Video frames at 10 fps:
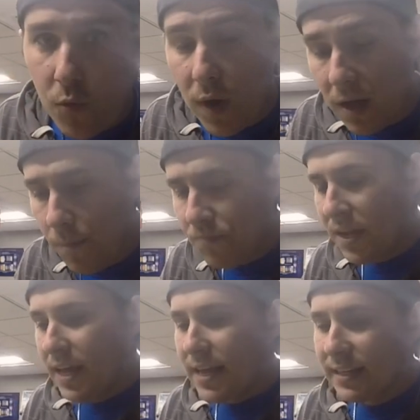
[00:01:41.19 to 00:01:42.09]
Well,
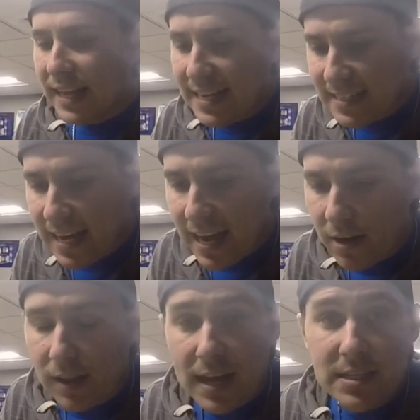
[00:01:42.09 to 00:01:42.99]
an Alaska
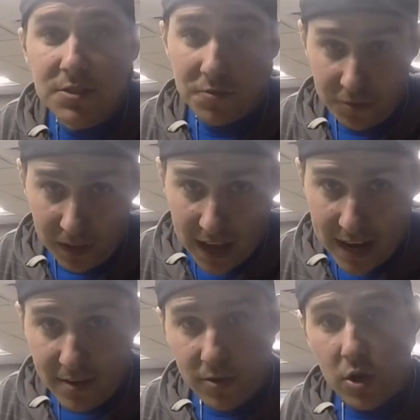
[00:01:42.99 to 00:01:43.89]
Airlines
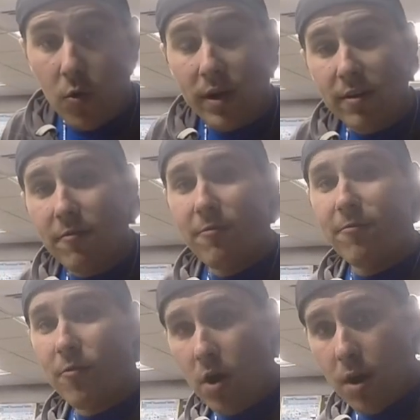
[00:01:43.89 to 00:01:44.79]
flight going
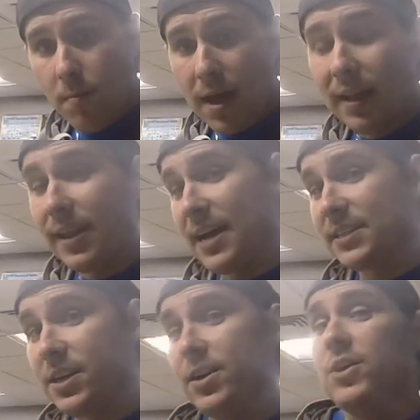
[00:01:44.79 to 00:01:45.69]
from
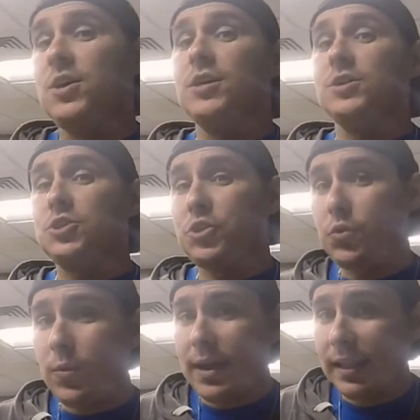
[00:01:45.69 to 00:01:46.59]
Alaska
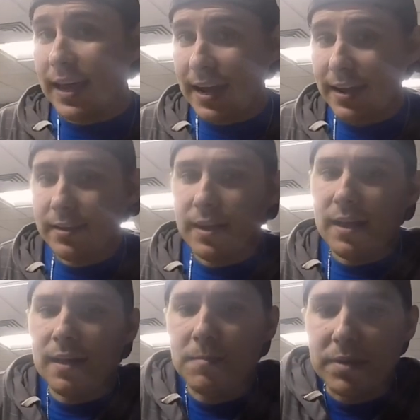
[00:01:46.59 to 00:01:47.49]
to LA,
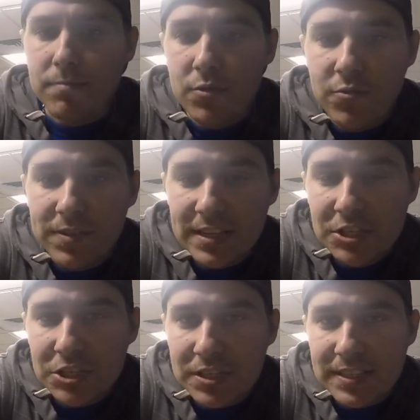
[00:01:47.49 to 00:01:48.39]
I'm going to move this
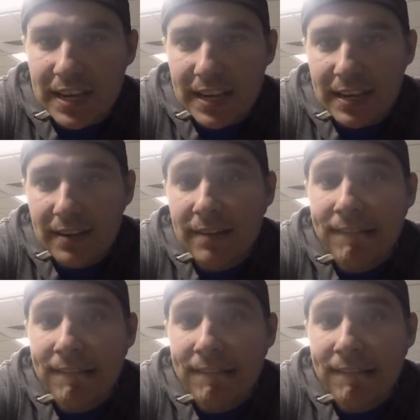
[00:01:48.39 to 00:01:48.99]
just a second.